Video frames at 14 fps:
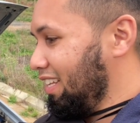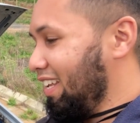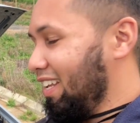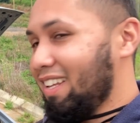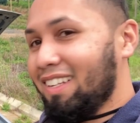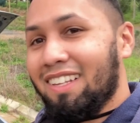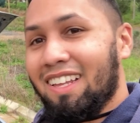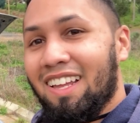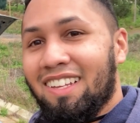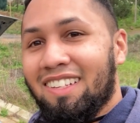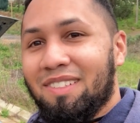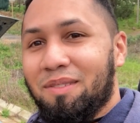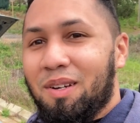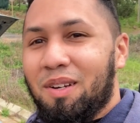And yeah,
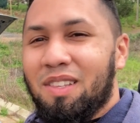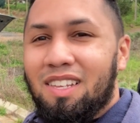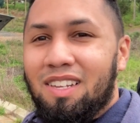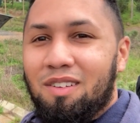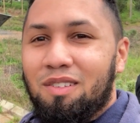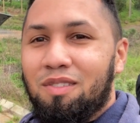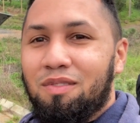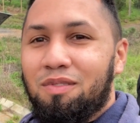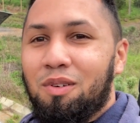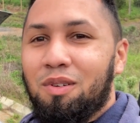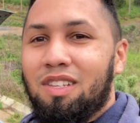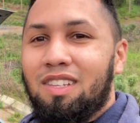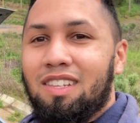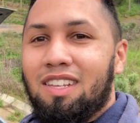we're on the road to
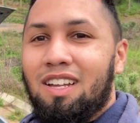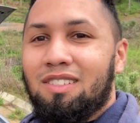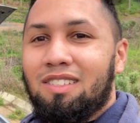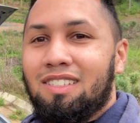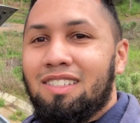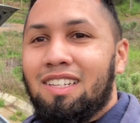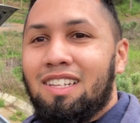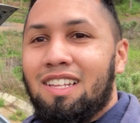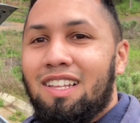14,000.